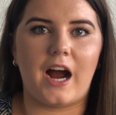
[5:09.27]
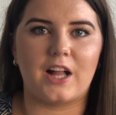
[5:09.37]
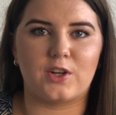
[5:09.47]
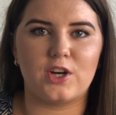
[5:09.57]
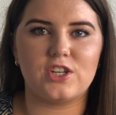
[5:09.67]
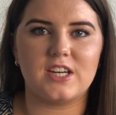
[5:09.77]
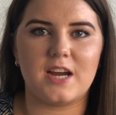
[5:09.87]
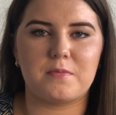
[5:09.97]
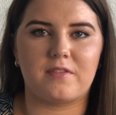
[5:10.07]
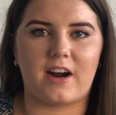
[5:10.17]
Allusion
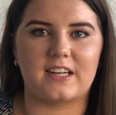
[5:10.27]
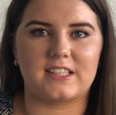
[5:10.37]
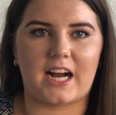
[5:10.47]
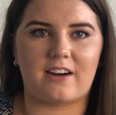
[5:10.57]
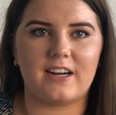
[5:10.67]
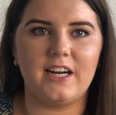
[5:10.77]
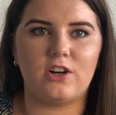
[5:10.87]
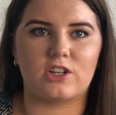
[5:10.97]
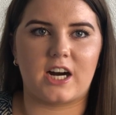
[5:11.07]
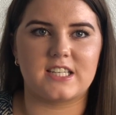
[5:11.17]
can provide clarity
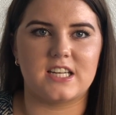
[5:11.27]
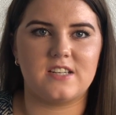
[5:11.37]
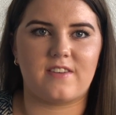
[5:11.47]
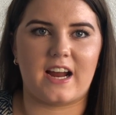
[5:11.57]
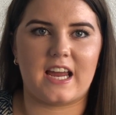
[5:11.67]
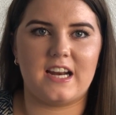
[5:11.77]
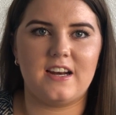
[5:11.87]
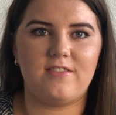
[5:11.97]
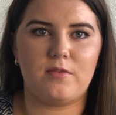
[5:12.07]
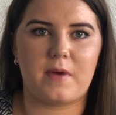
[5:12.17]
or identify
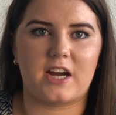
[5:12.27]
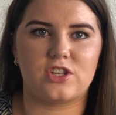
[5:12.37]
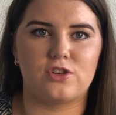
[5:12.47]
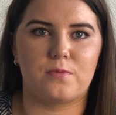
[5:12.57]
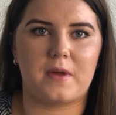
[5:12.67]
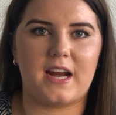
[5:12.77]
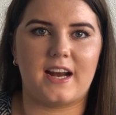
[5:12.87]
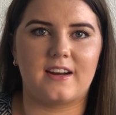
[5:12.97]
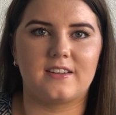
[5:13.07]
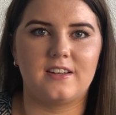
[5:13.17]
hidden information or
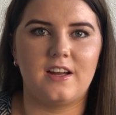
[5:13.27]
meaning.